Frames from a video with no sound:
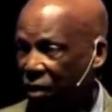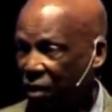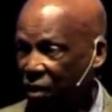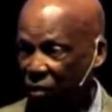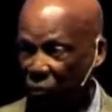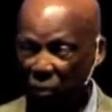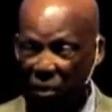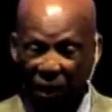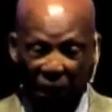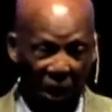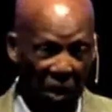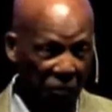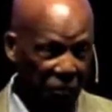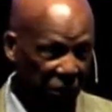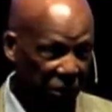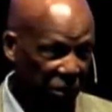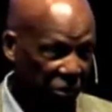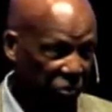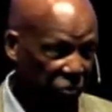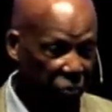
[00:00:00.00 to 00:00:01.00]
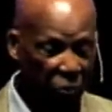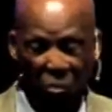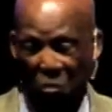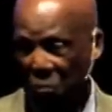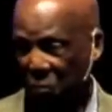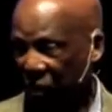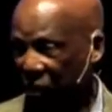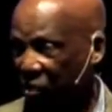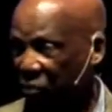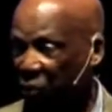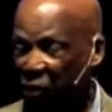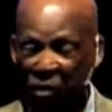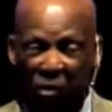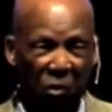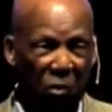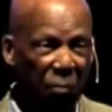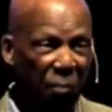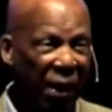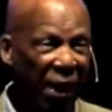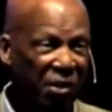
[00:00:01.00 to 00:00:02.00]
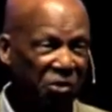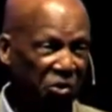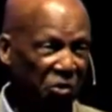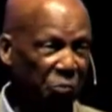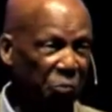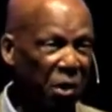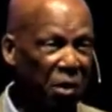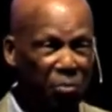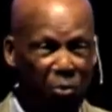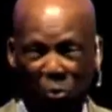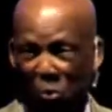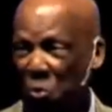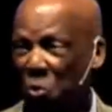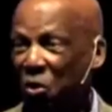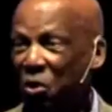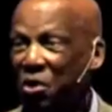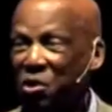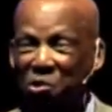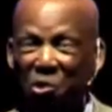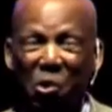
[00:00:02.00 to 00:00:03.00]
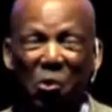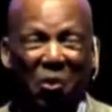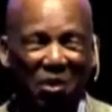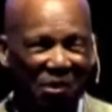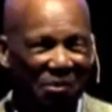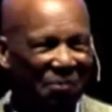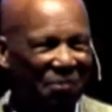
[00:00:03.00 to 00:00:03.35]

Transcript: We have in this room a critical mass of people who could do it.